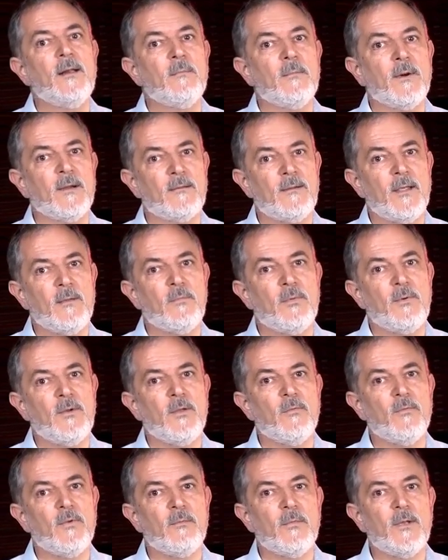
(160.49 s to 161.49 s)
By
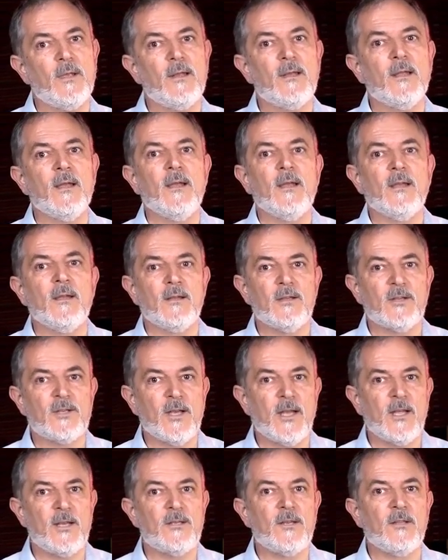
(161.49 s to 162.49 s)
tempering, we mean
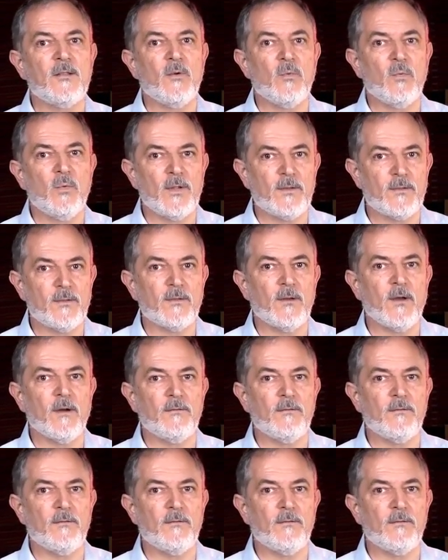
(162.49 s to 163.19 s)
changing the width